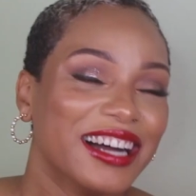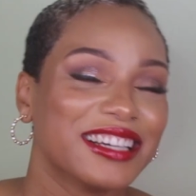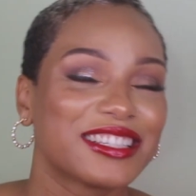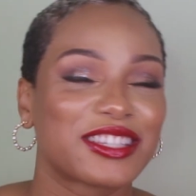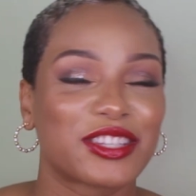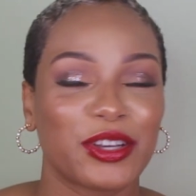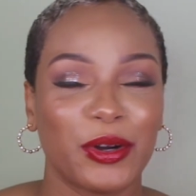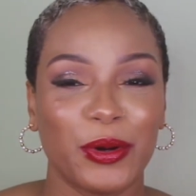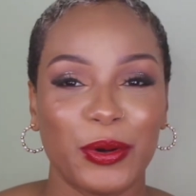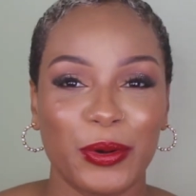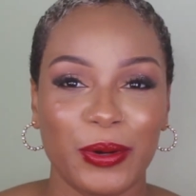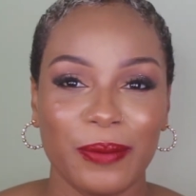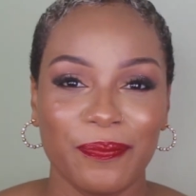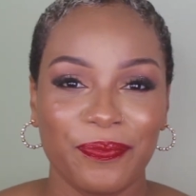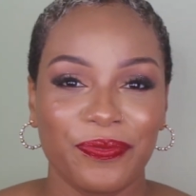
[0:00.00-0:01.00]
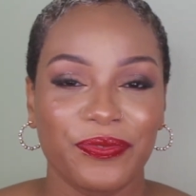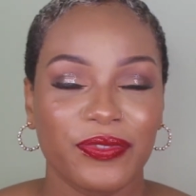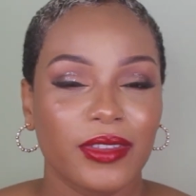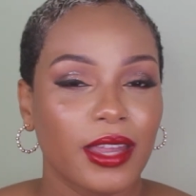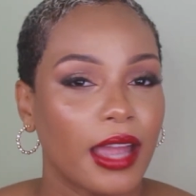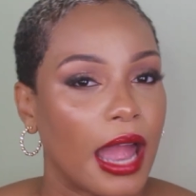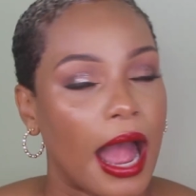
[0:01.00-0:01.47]
So
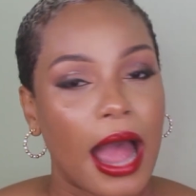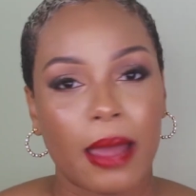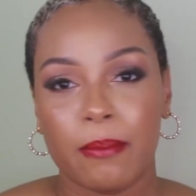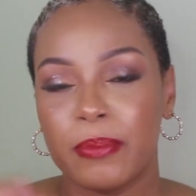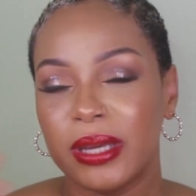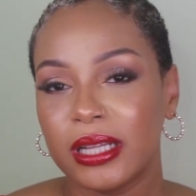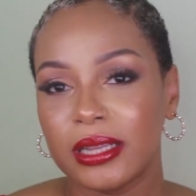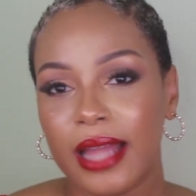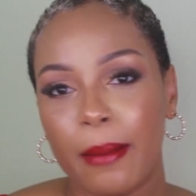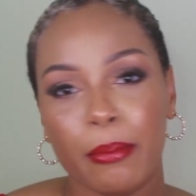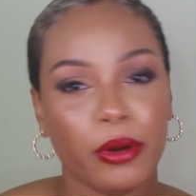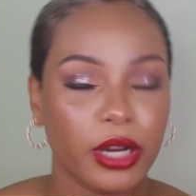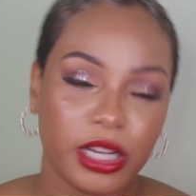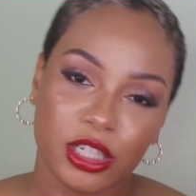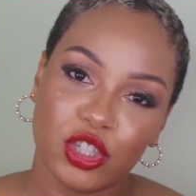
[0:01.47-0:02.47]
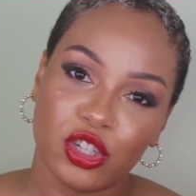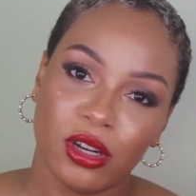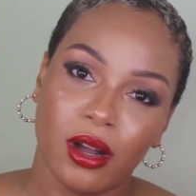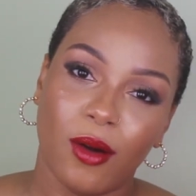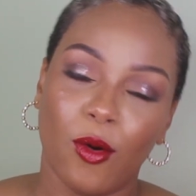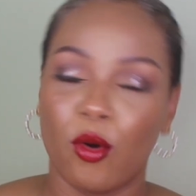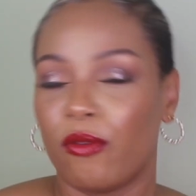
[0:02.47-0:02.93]
I built a bridge
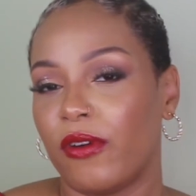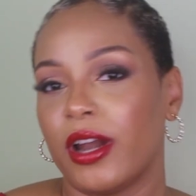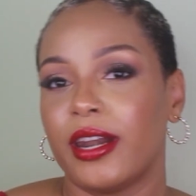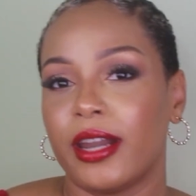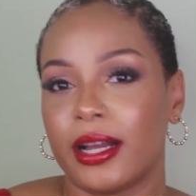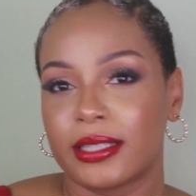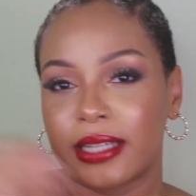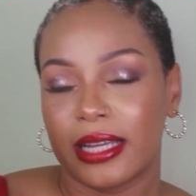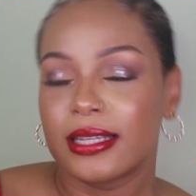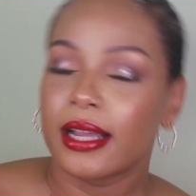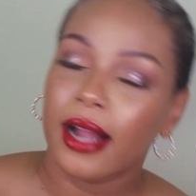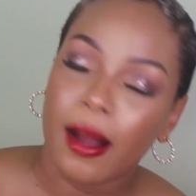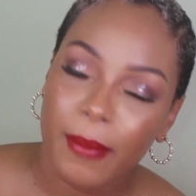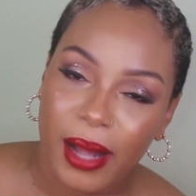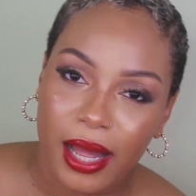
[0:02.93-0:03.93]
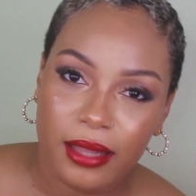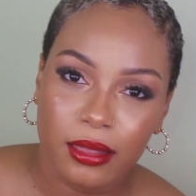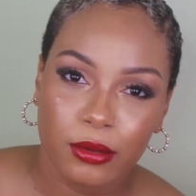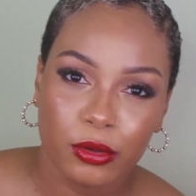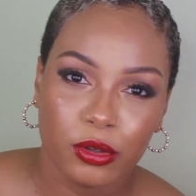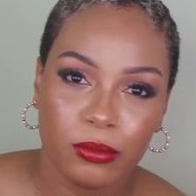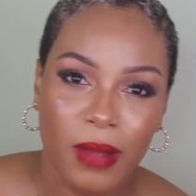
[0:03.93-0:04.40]
over not getting a
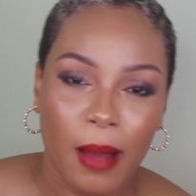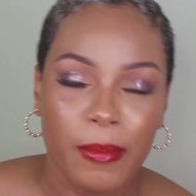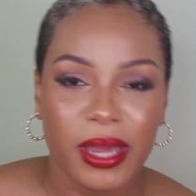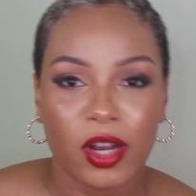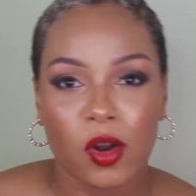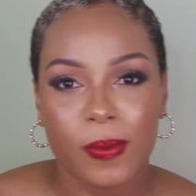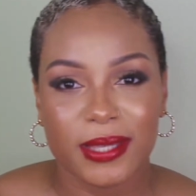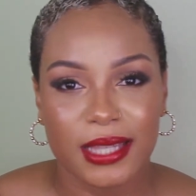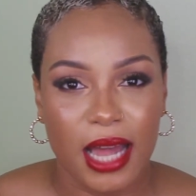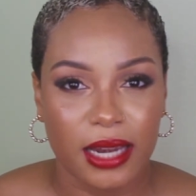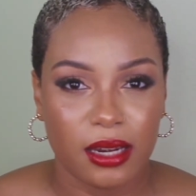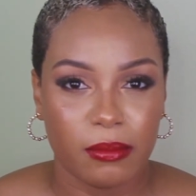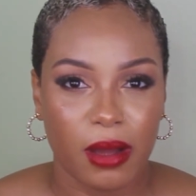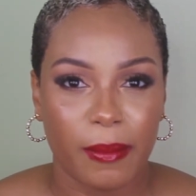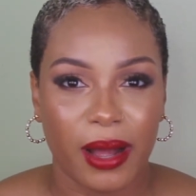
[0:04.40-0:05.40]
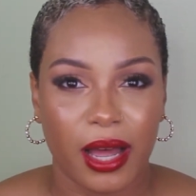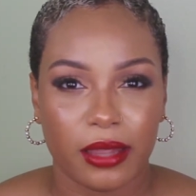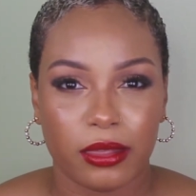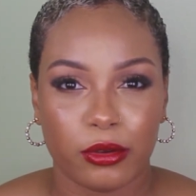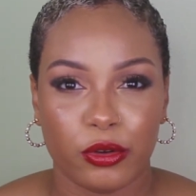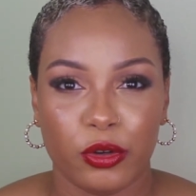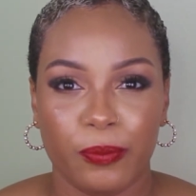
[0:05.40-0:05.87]
bathroom, a makeup stand in my
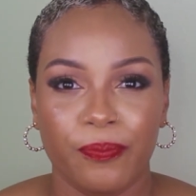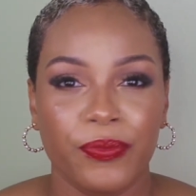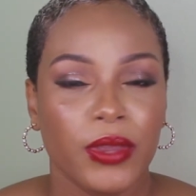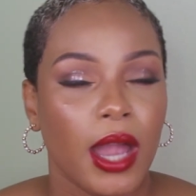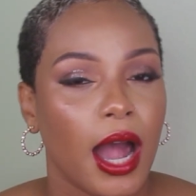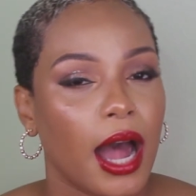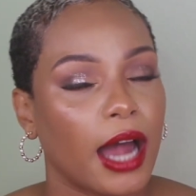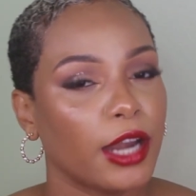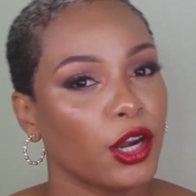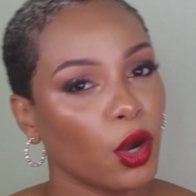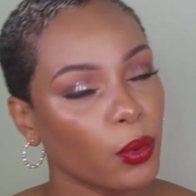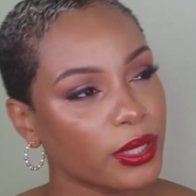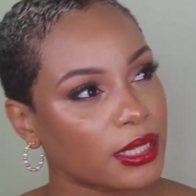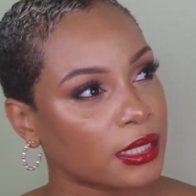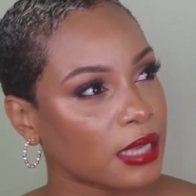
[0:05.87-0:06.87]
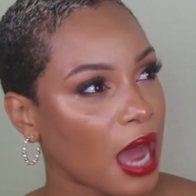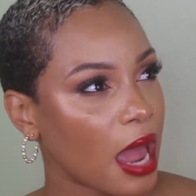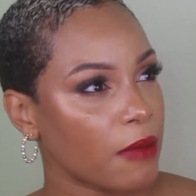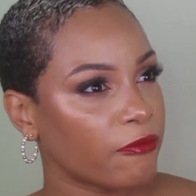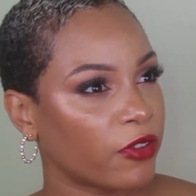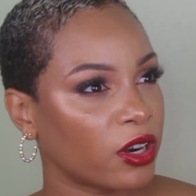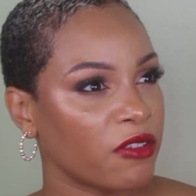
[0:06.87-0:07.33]
bathroom, and now it's
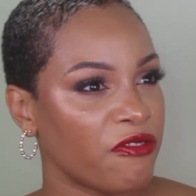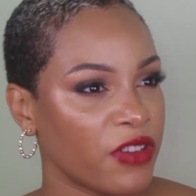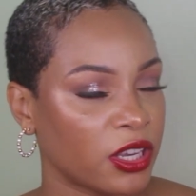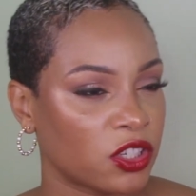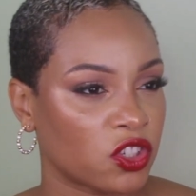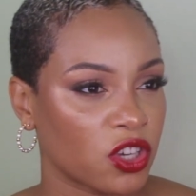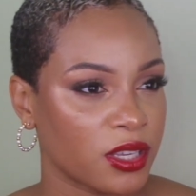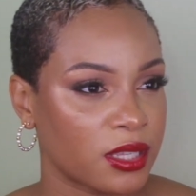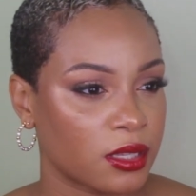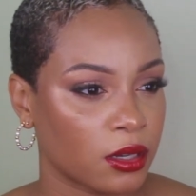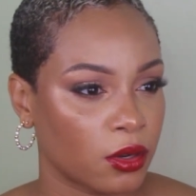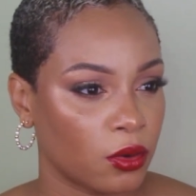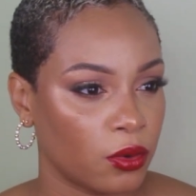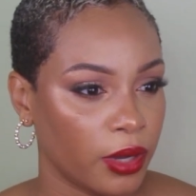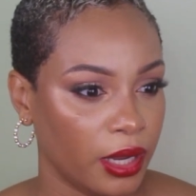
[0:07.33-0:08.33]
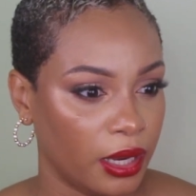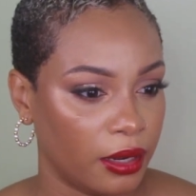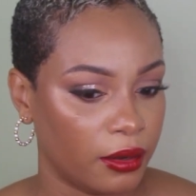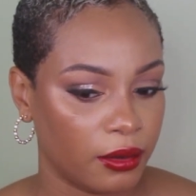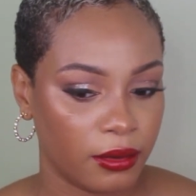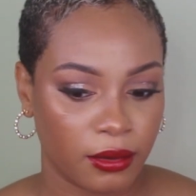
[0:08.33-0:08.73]
time for the fixtures to go in.